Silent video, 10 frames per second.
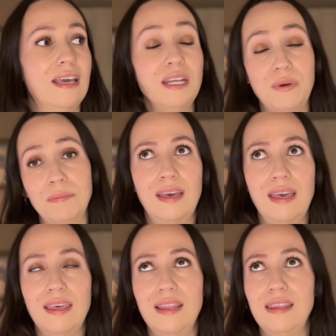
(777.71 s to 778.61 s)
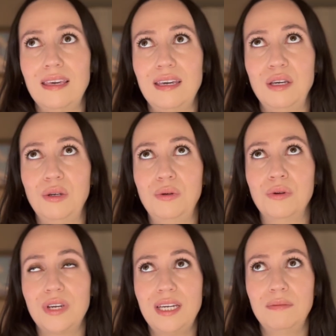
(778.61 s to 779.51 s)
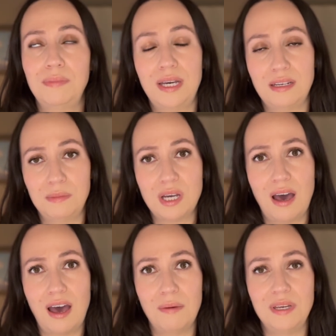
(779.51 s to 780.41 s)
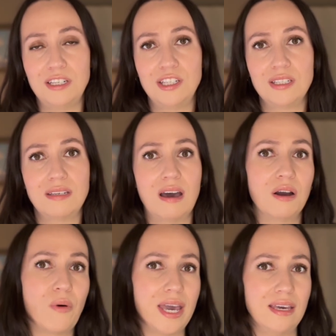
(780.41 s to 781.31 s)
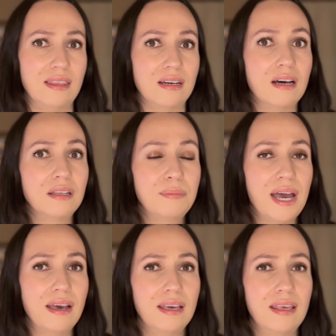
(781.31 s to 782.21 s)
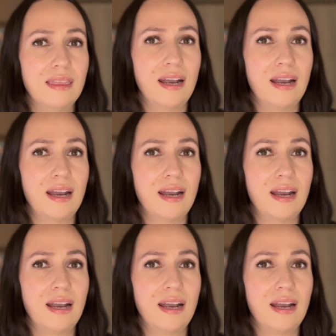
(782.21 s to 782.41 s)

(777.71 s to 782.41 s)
Anyway, and then the green button-up top, it's just not quite in the color palette that